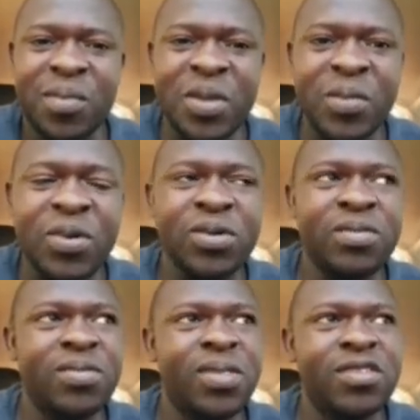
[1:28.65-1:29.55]
Some
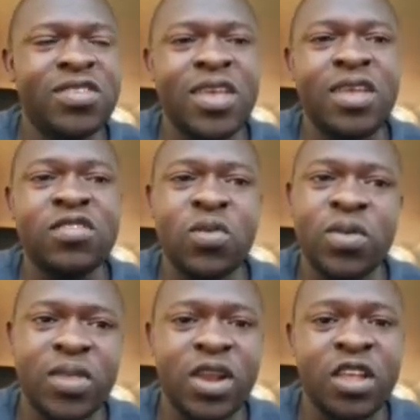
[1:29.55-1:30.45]
people say
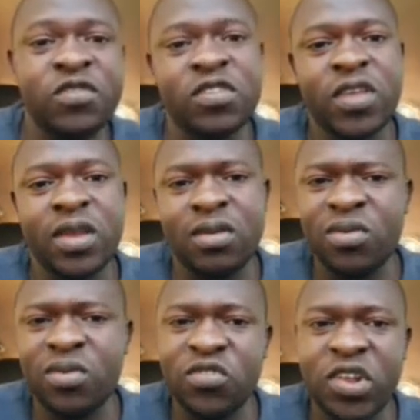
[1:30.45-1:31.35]
it's on the left
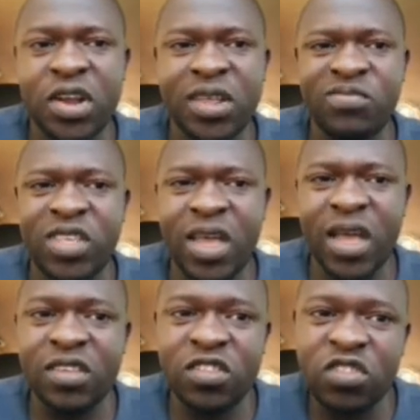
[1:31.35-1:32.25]
side. Not really.
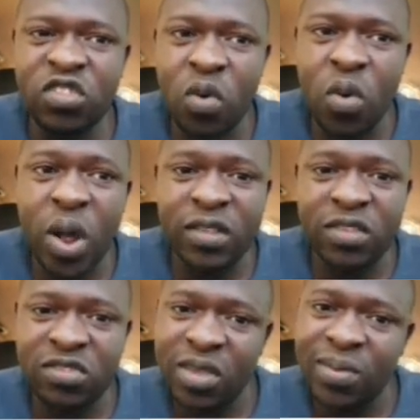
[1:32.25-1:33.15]
Yeah, it's
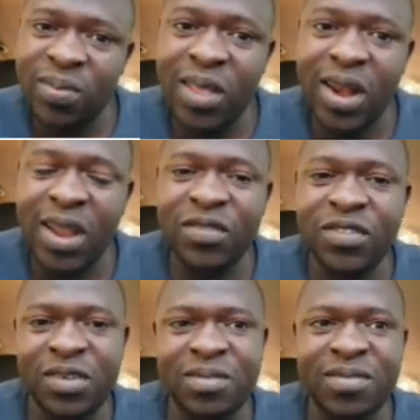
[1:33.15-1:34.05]
towards the
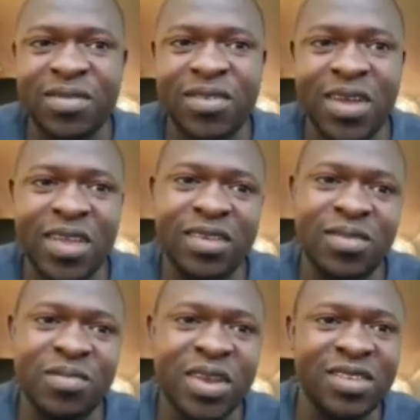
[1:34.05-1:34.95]
left,
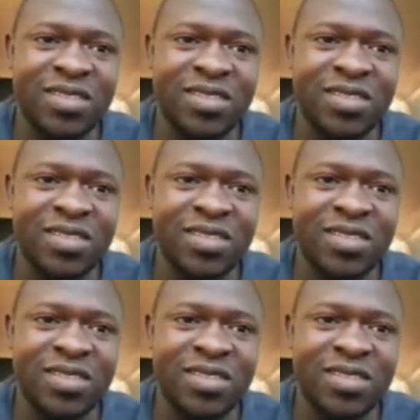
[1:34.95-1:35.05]
right?